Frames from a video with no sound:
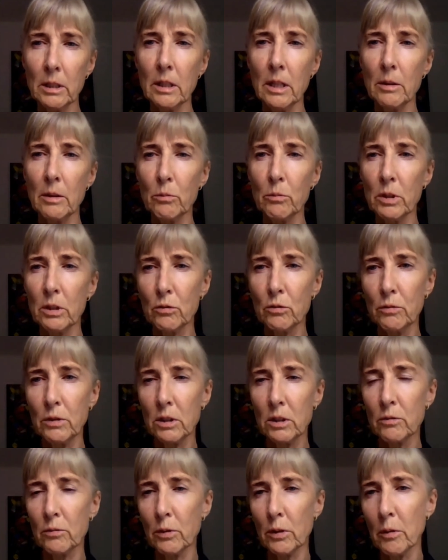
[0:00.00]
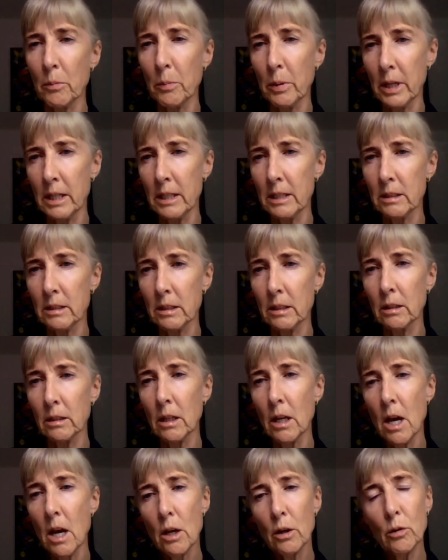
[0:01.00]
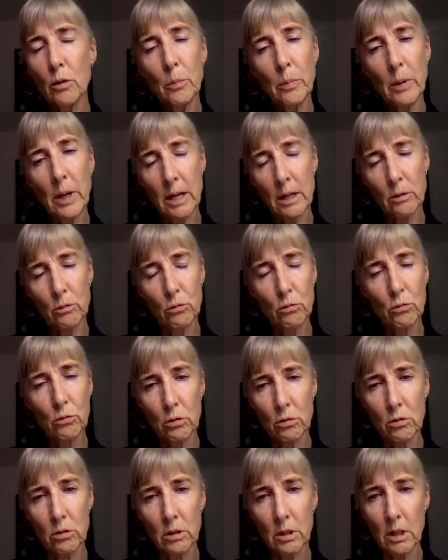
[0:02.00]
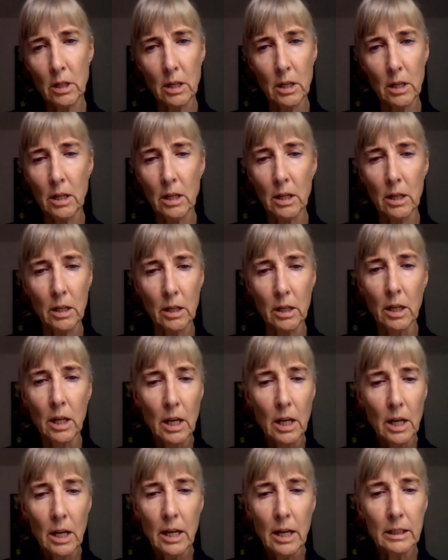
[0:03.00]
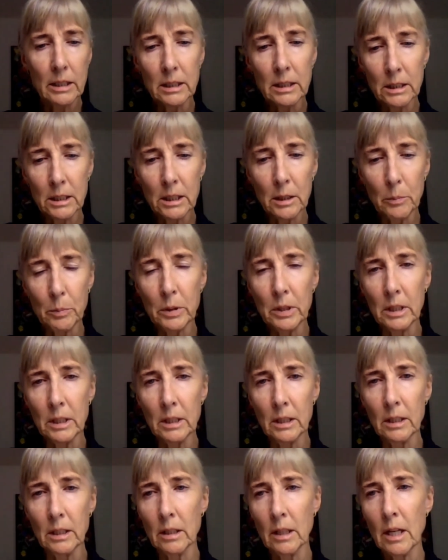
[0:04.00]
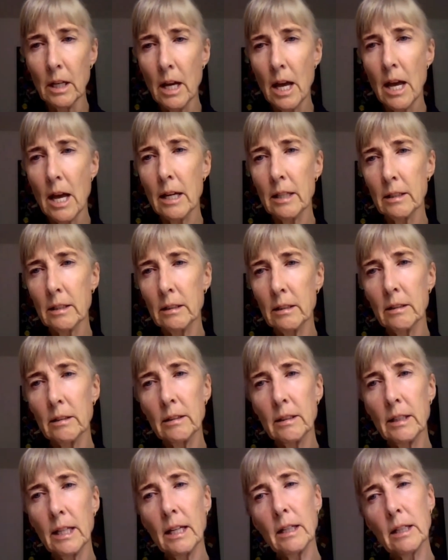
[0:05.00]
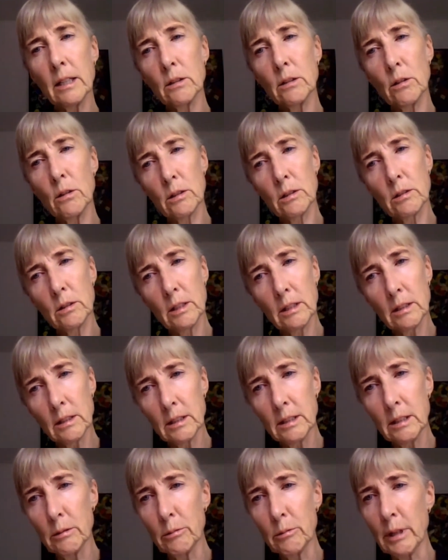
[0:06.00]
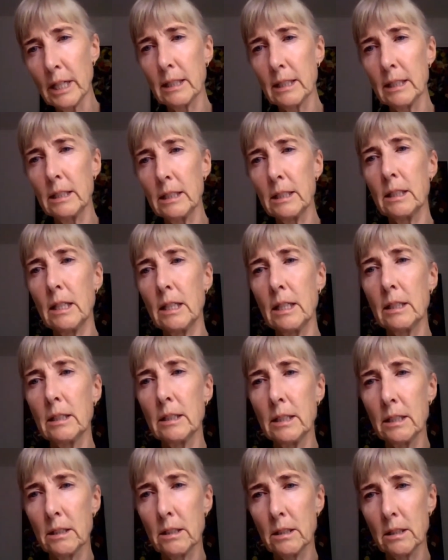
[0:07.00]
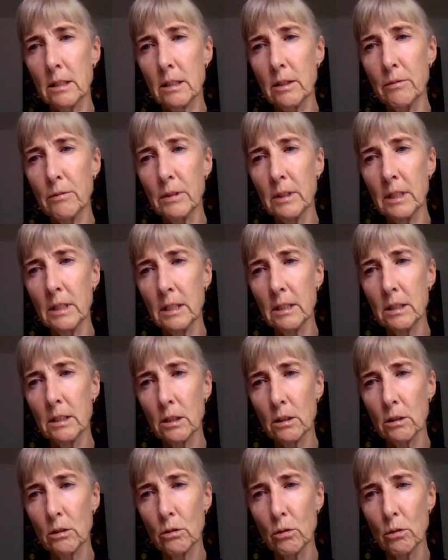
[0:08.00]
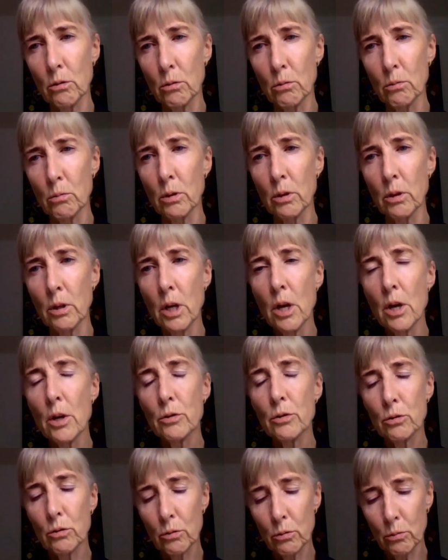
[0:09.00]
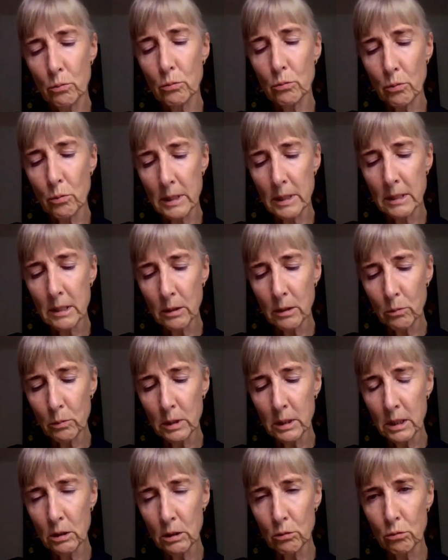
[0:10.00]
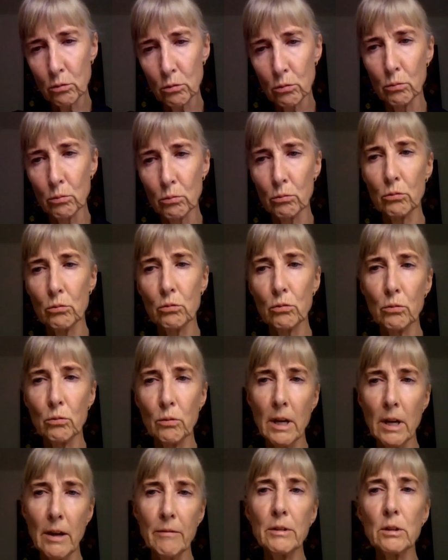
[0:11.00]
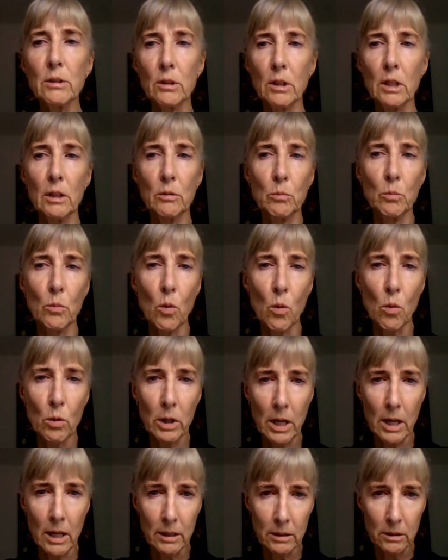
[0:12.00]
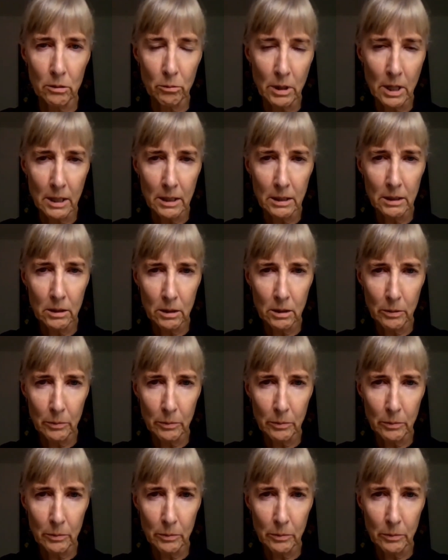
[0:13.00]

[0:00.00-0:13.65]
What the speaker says: and which fits for the patient compared to just a GP, and they cannot directly take this definition over. So I think we need to have it more characterized.